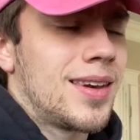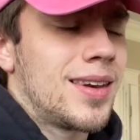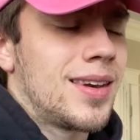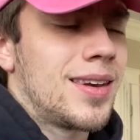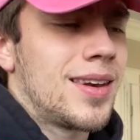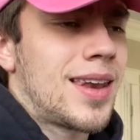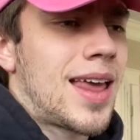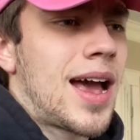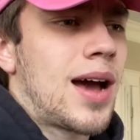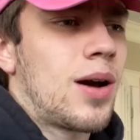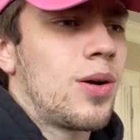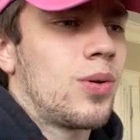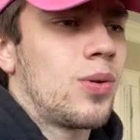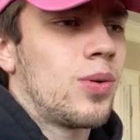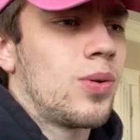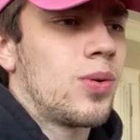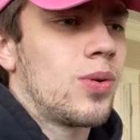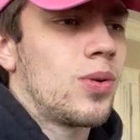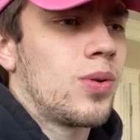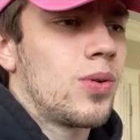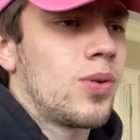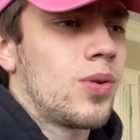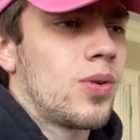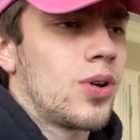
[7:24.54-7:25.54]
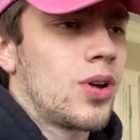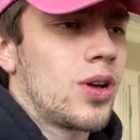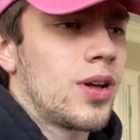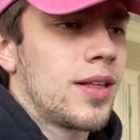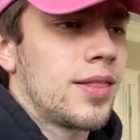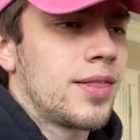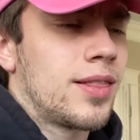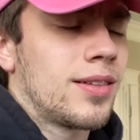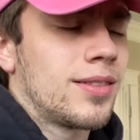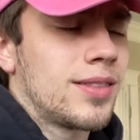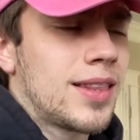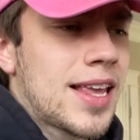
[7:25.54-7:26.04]
Now,
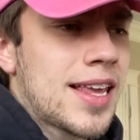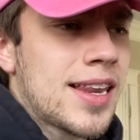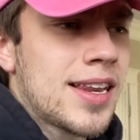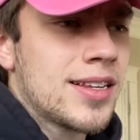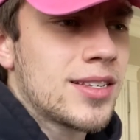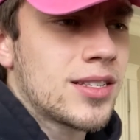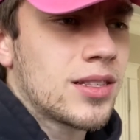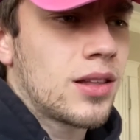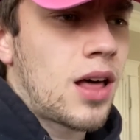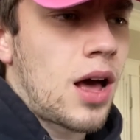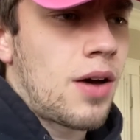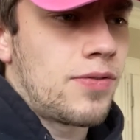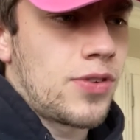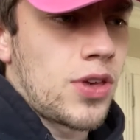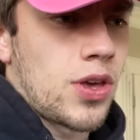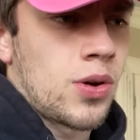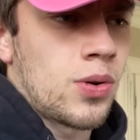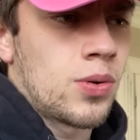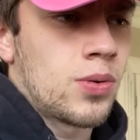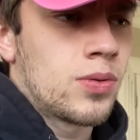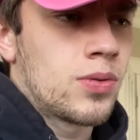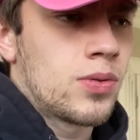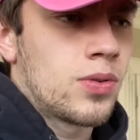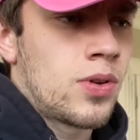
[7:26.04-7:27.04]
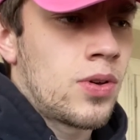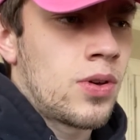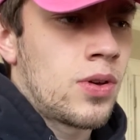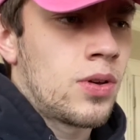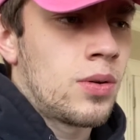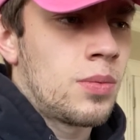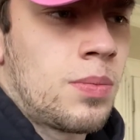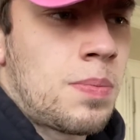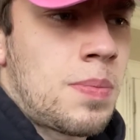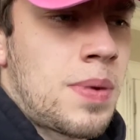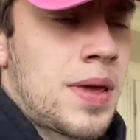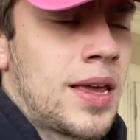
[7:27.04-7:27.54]
the ladies love you,
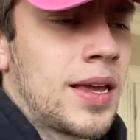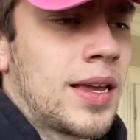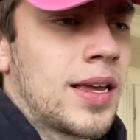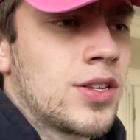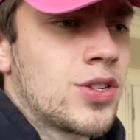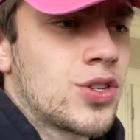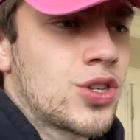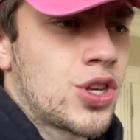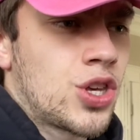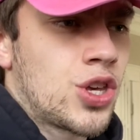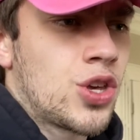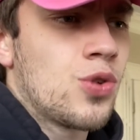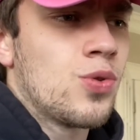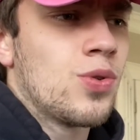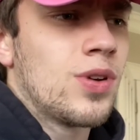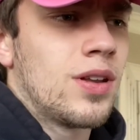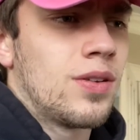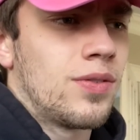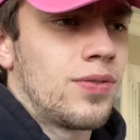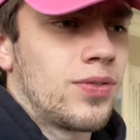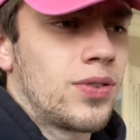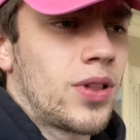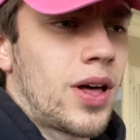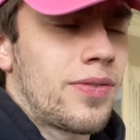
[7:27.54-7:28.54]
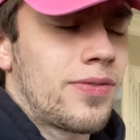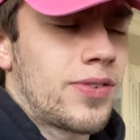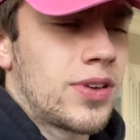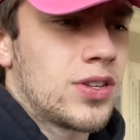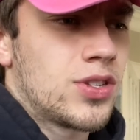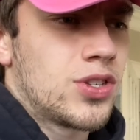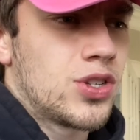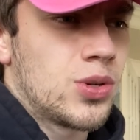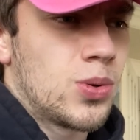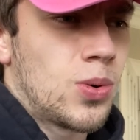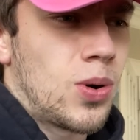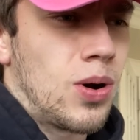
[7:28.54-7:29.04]
being as cute and fluffy
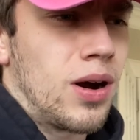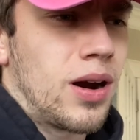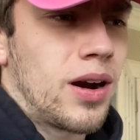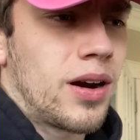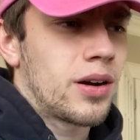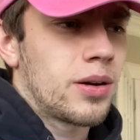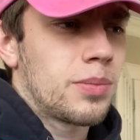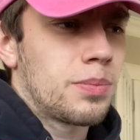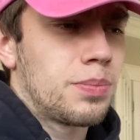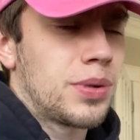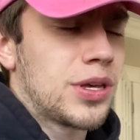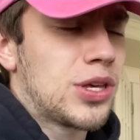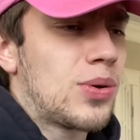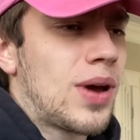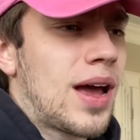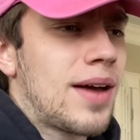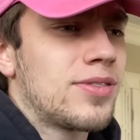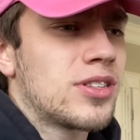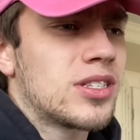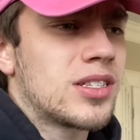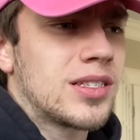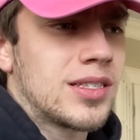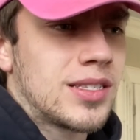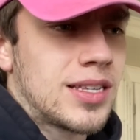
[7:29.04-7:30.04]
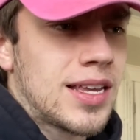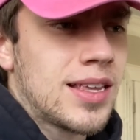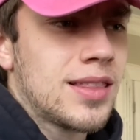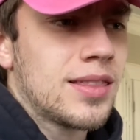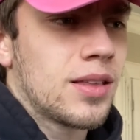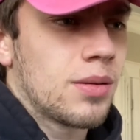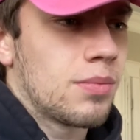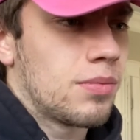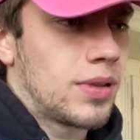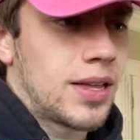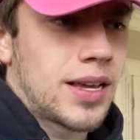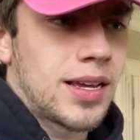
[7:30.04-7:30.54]
as you are, but you haven't seen
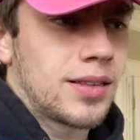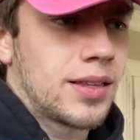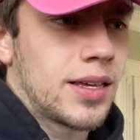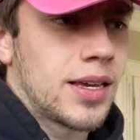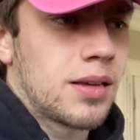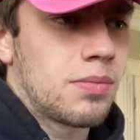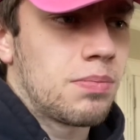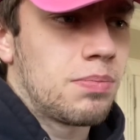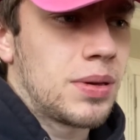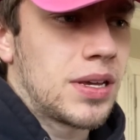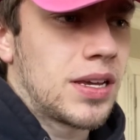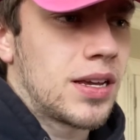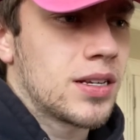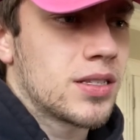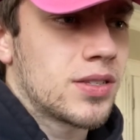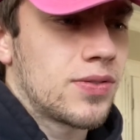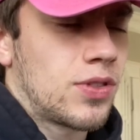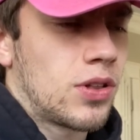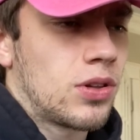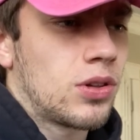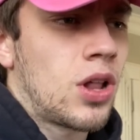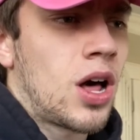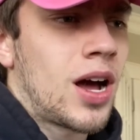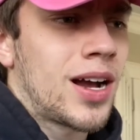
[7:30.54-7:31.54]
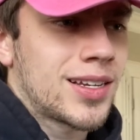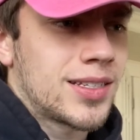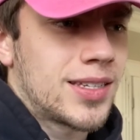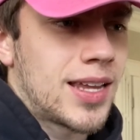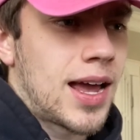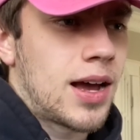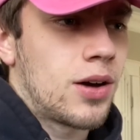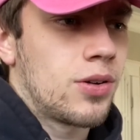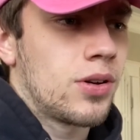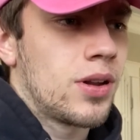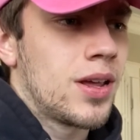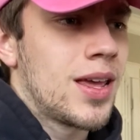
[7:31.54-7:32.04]
them lately because of the
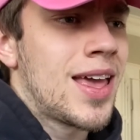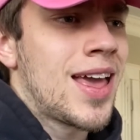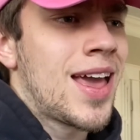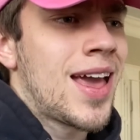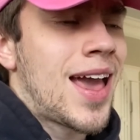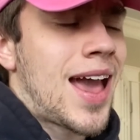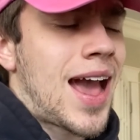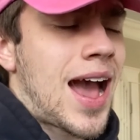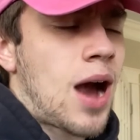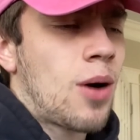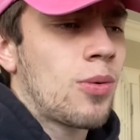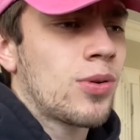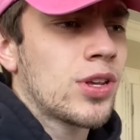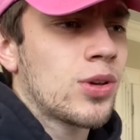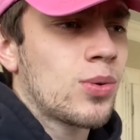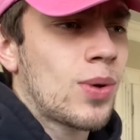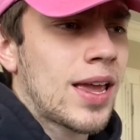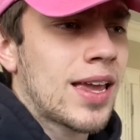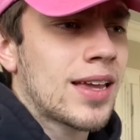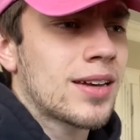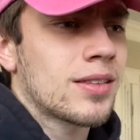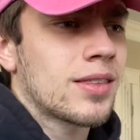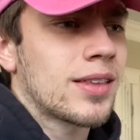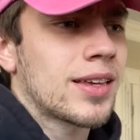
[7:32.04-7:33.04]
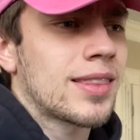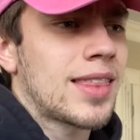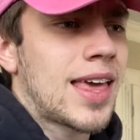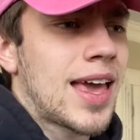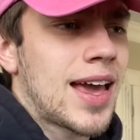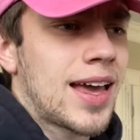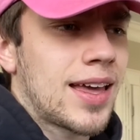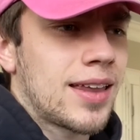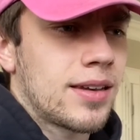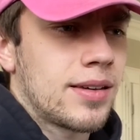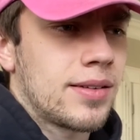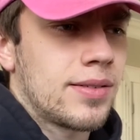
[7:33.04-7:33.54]
lockdown. How are you handling that?